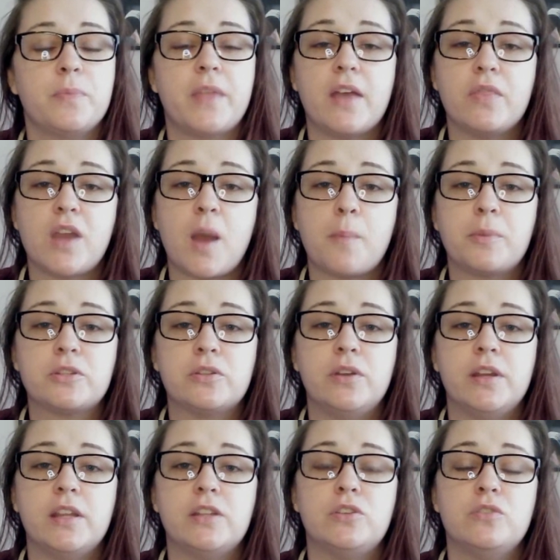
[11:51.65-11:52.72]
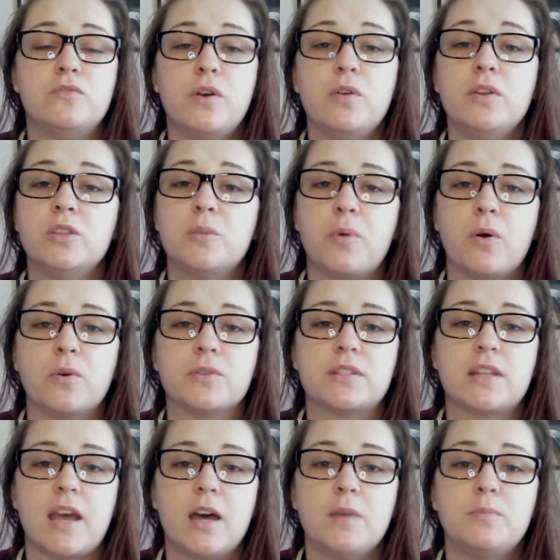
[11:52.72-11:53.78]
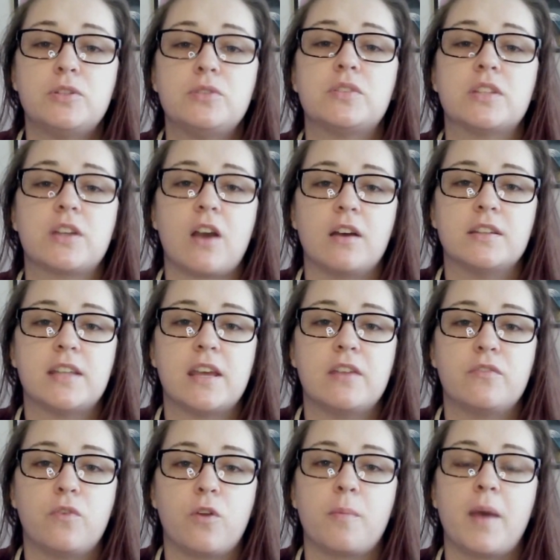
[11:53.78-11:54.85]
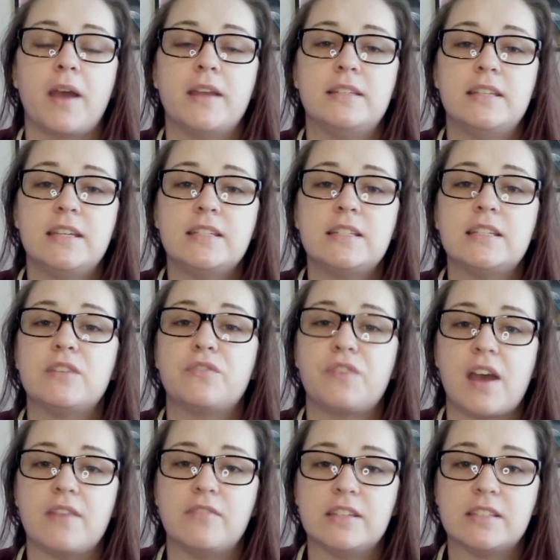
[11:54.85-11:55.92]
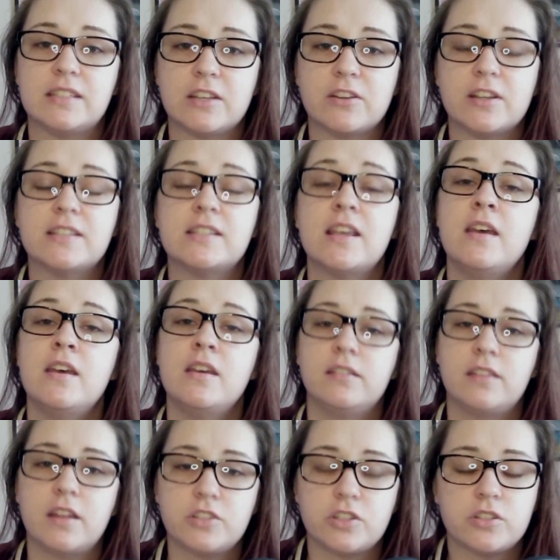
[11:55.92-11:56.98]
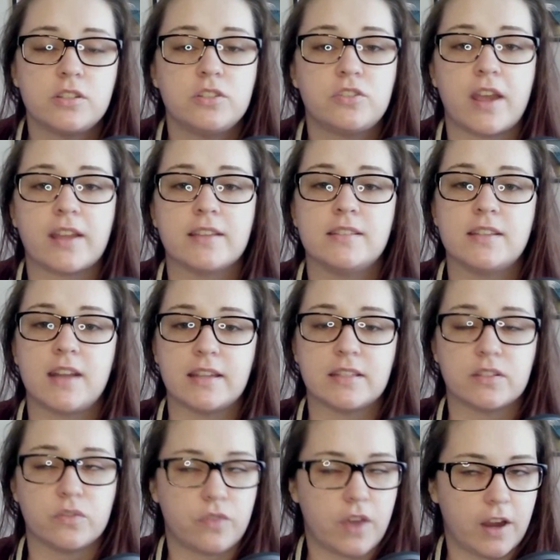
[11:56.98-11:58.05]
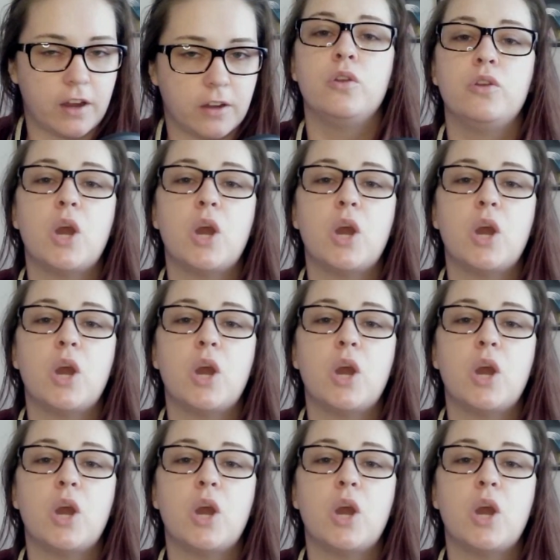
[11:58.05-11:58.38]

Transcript: and the opportunity to vote in the polls that help choose the content for my D&D 5e series, Dungeons & Dragons and Ice and Fire.